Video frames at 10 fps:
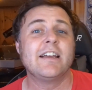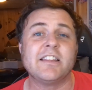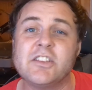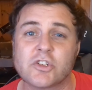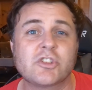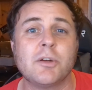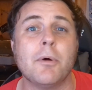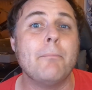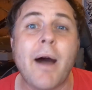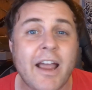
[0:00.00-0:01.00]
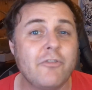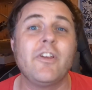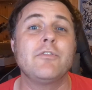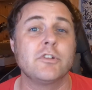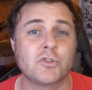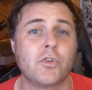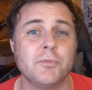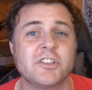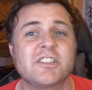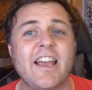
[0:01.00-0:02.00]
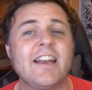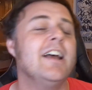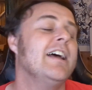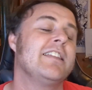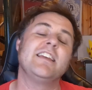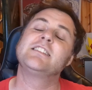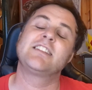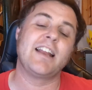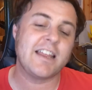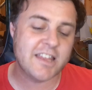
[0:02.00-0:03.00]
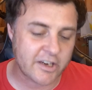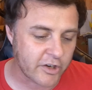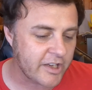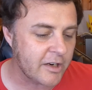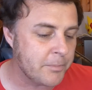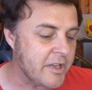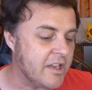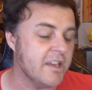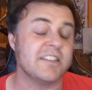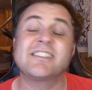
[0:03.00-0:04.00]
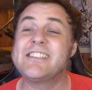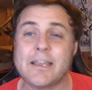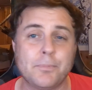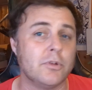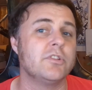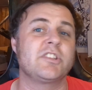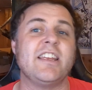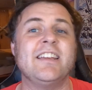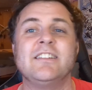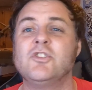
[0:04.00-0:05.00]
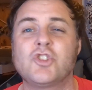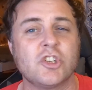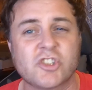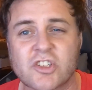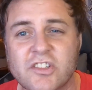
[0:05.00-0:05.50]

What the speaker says: These are some of my favorites from the set, things that I think are gonna be staples in just